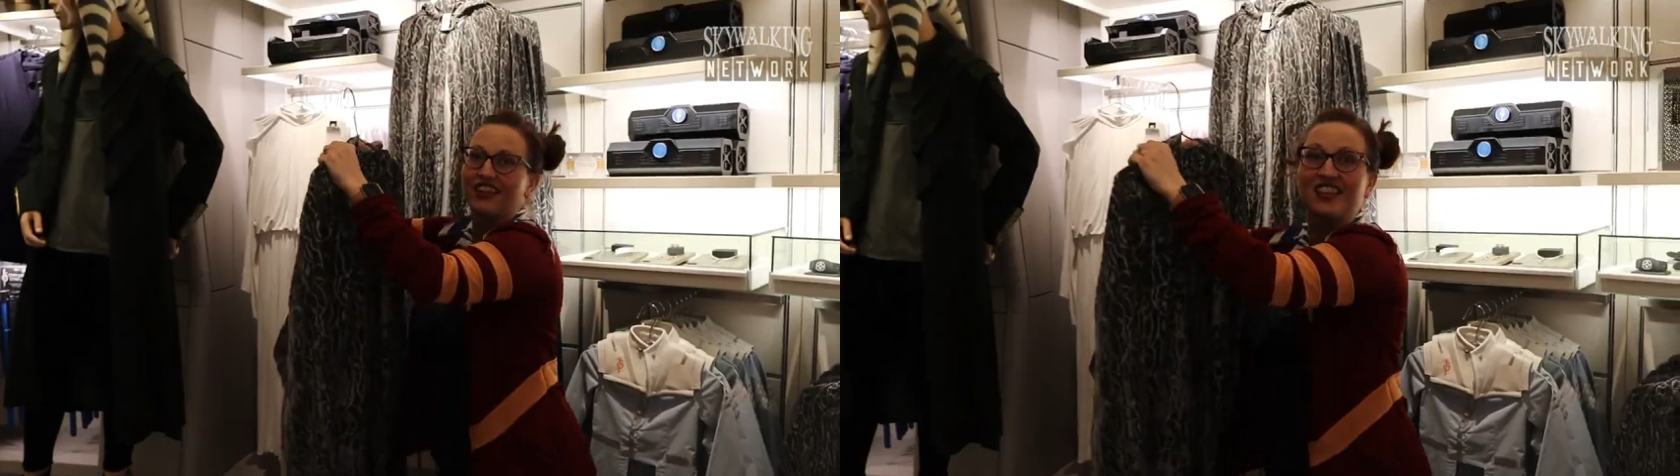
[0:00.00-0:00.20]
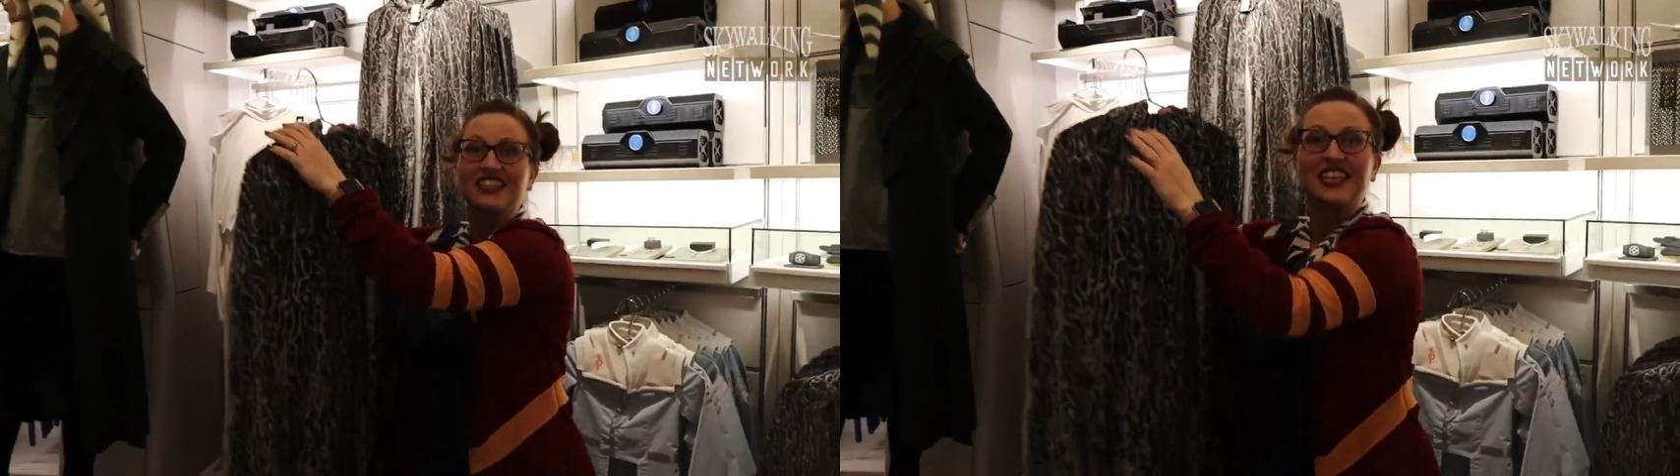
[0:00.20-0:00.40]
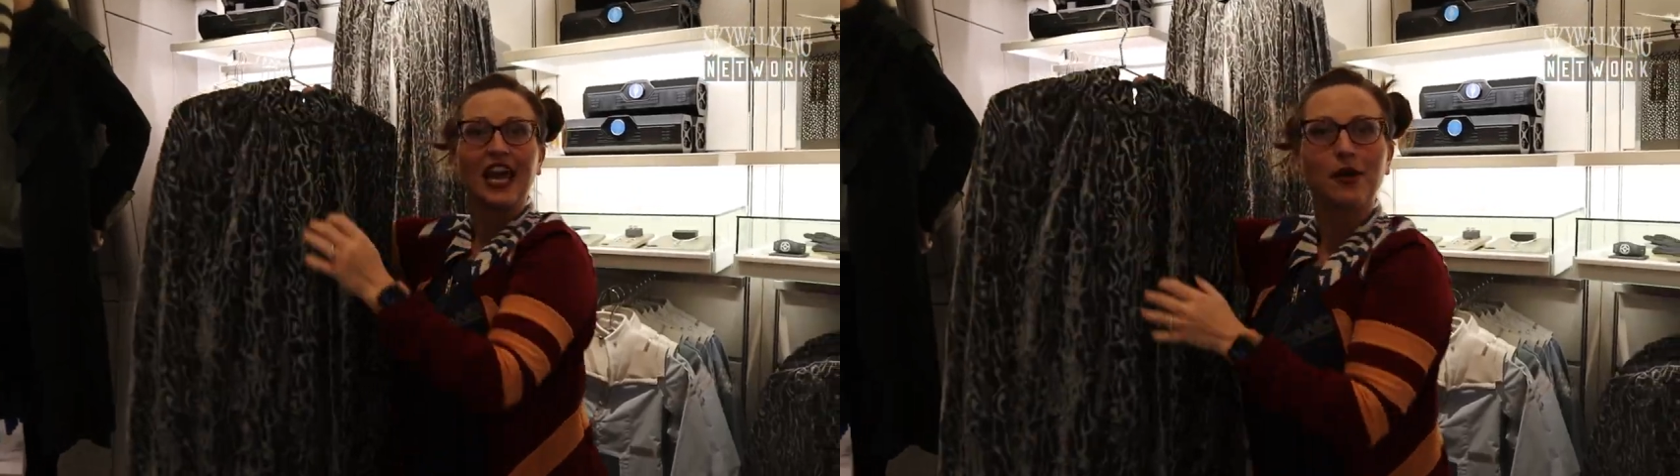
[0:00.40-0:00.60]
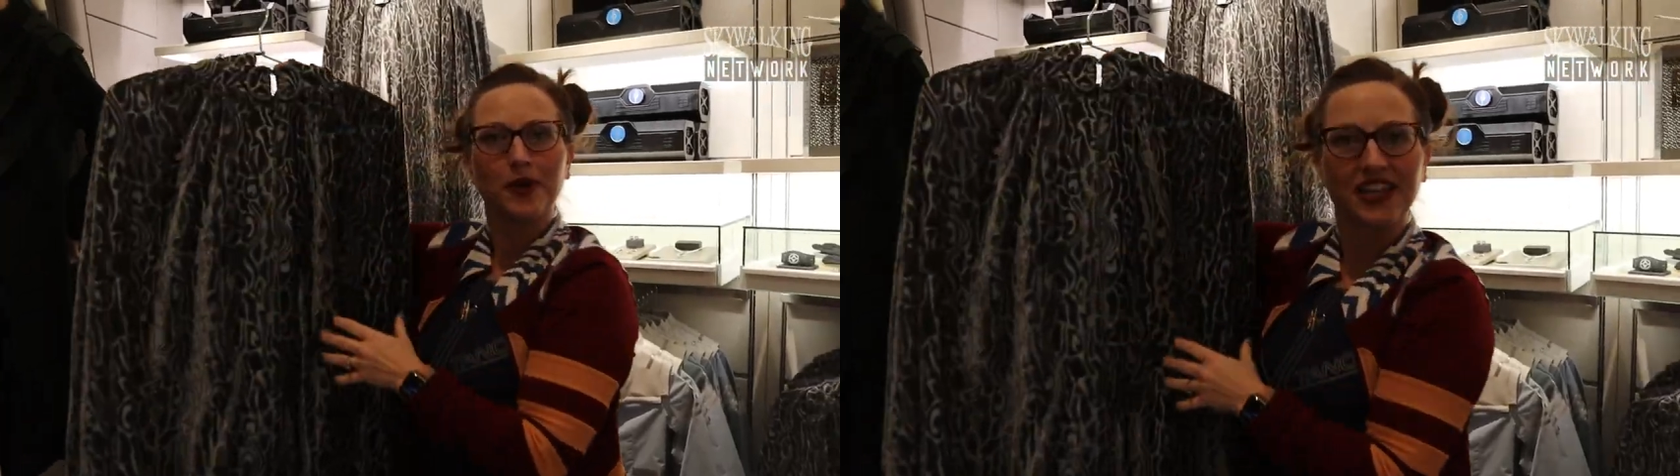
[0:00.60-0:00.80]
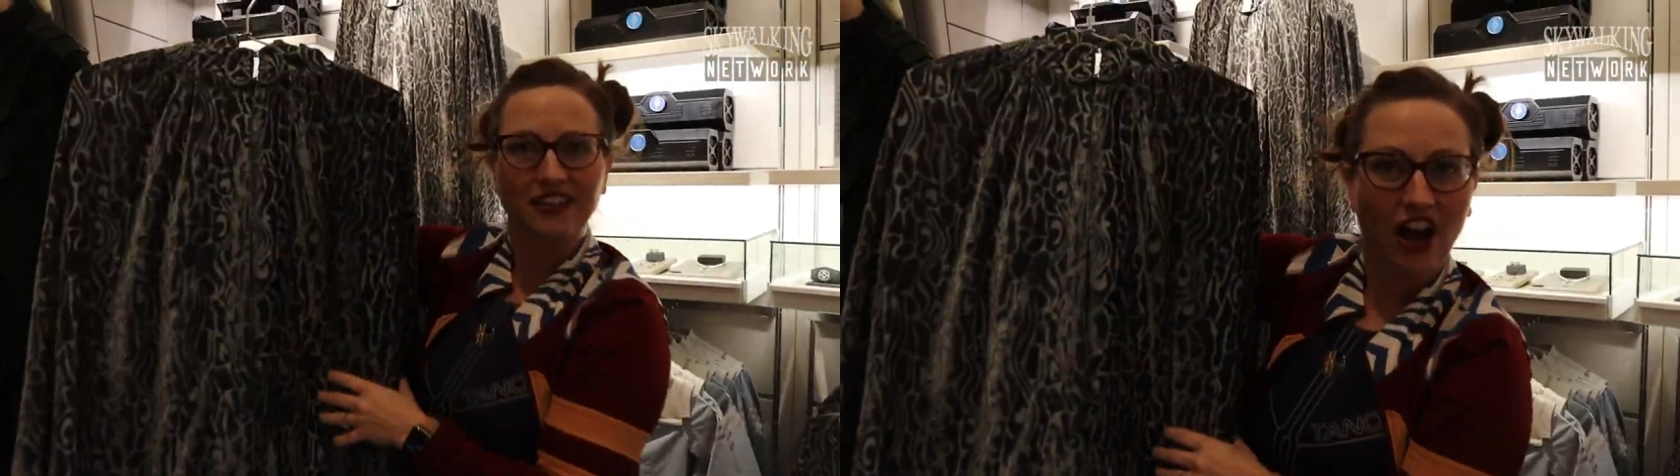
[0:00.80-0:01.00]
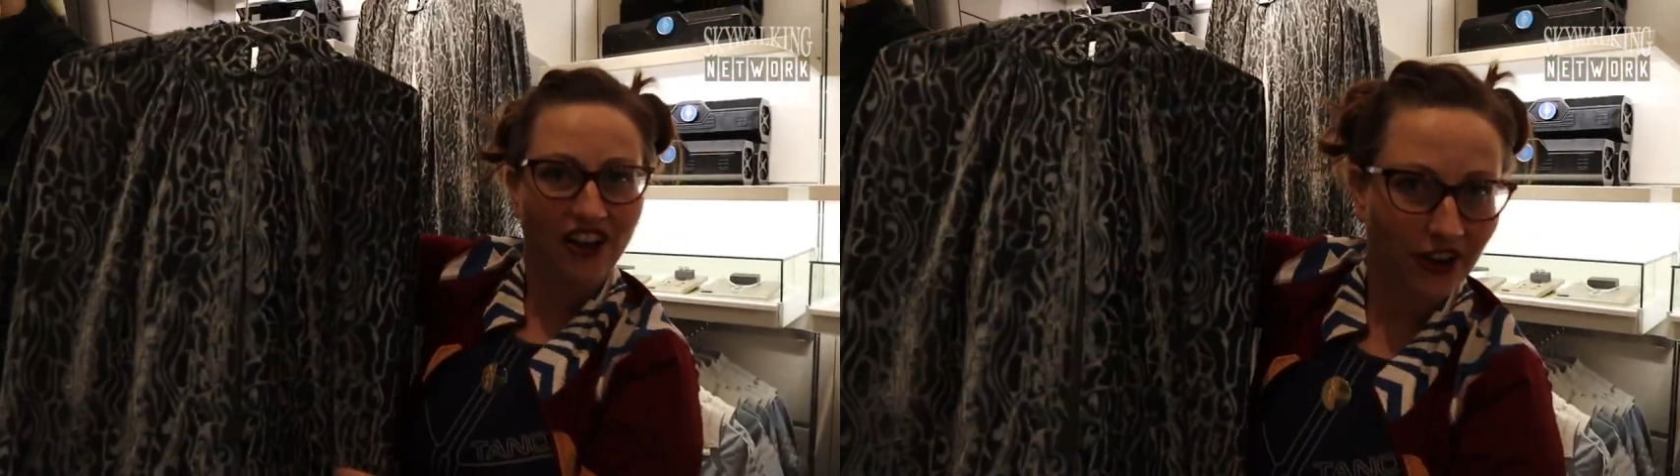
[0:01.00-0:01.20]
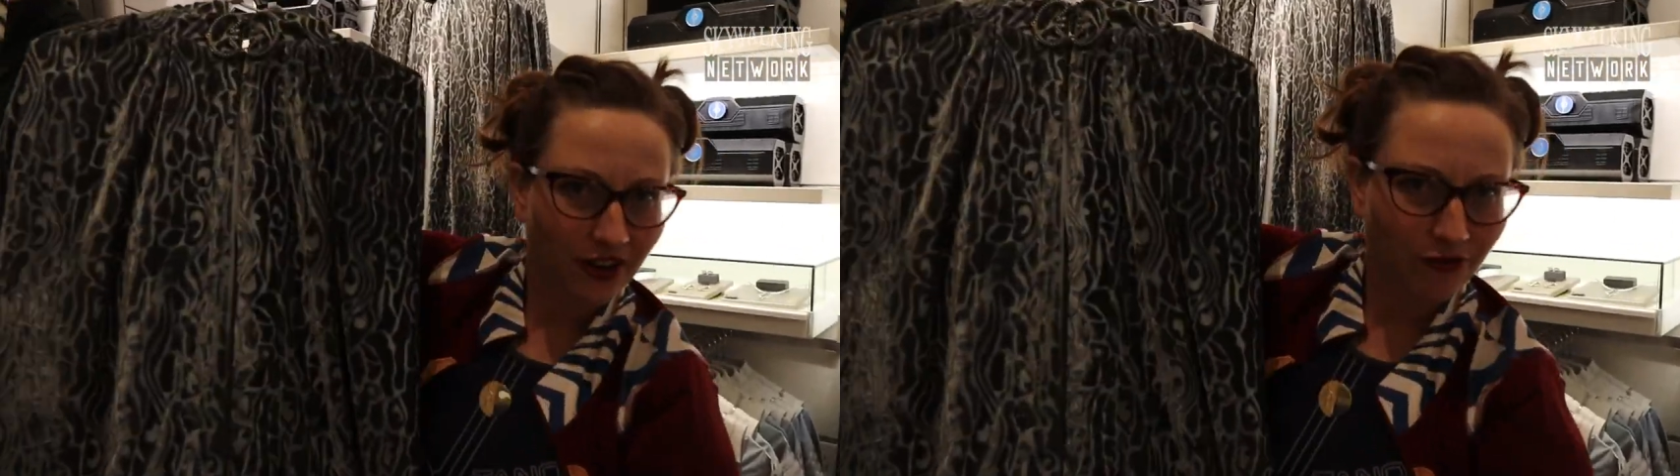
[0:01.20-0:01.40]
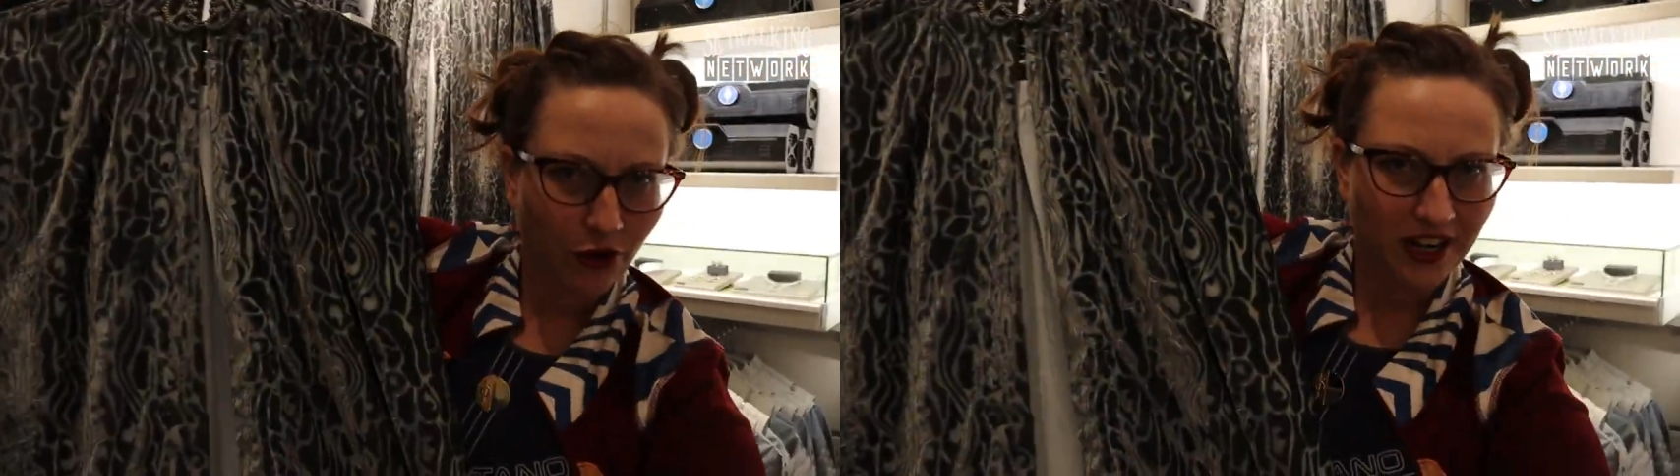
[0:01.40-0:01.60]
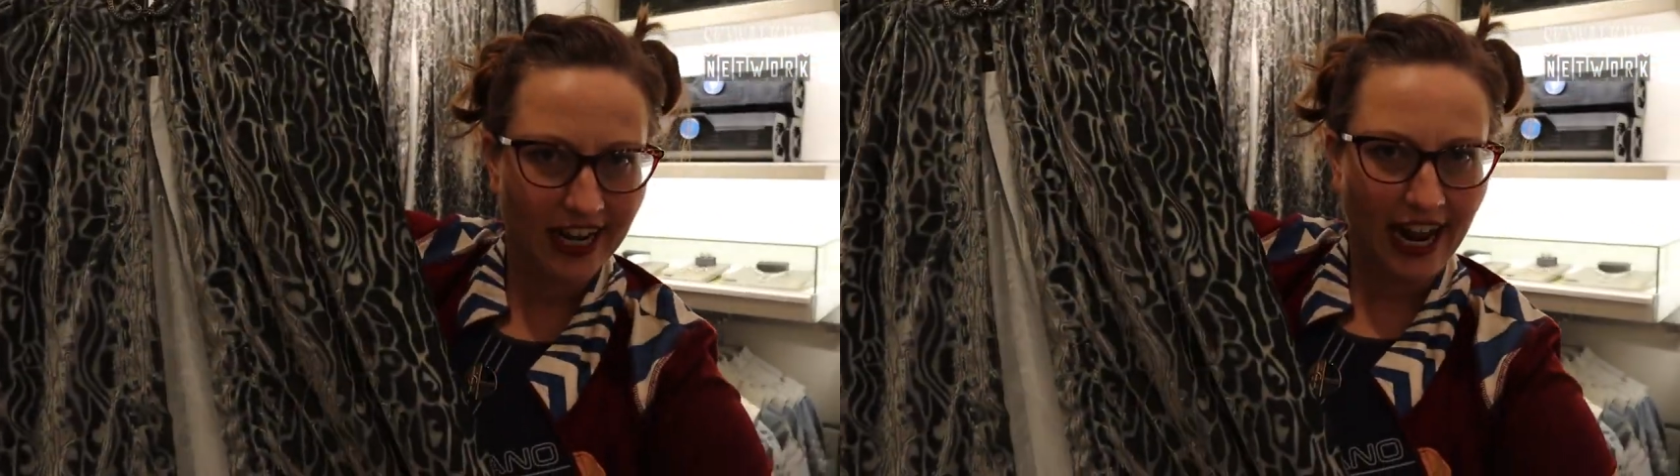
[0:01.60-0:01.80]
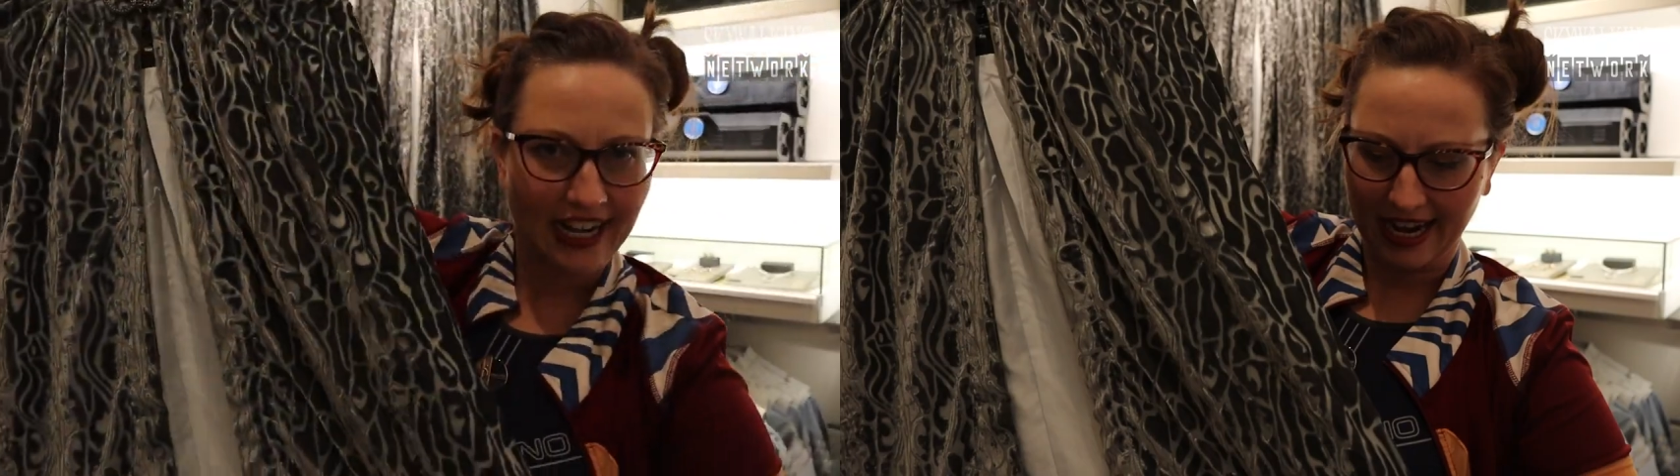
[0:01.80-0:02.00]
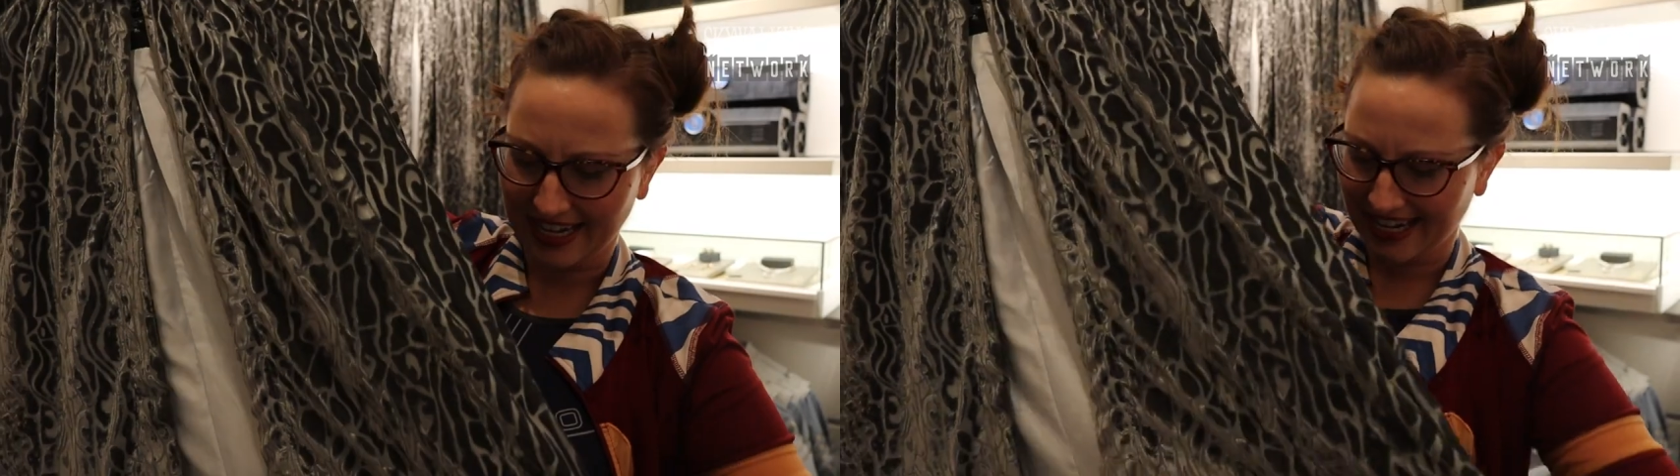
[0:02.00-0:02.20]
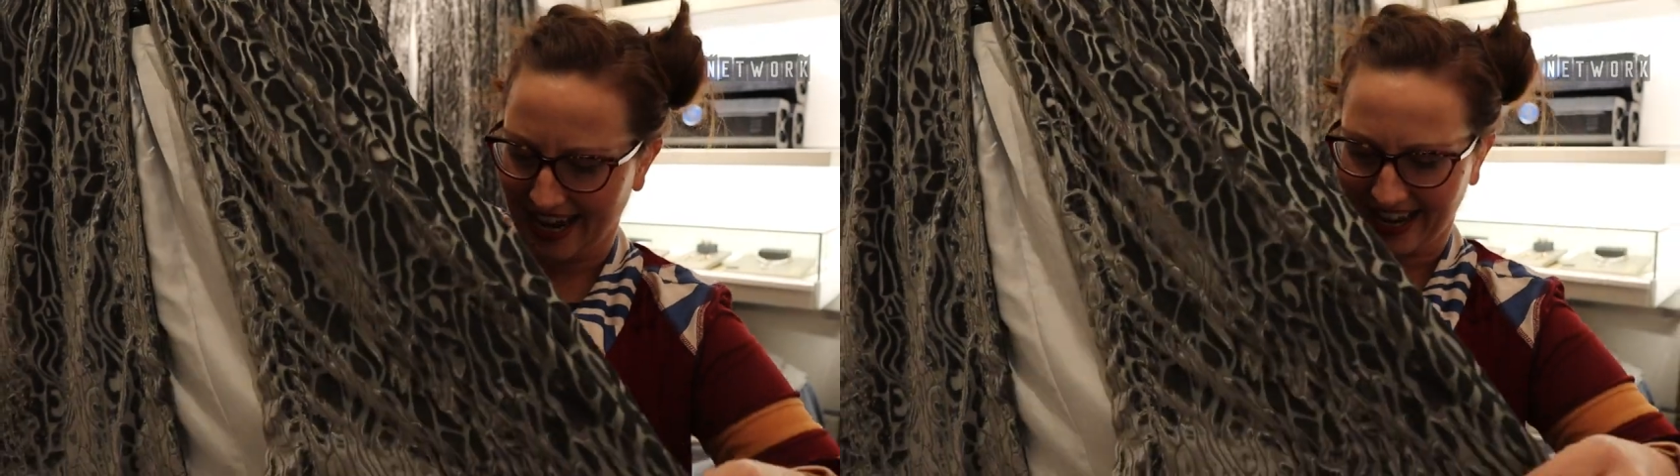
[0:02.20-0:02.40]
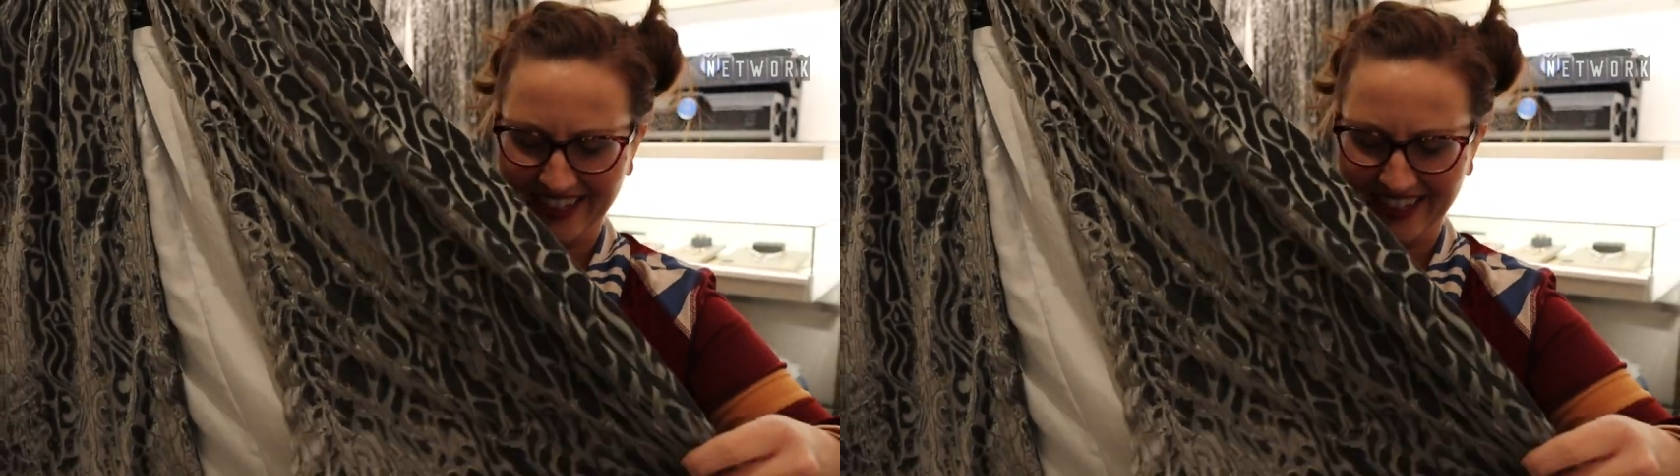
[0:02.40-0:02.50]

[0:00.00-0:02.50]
This cape is $149.99.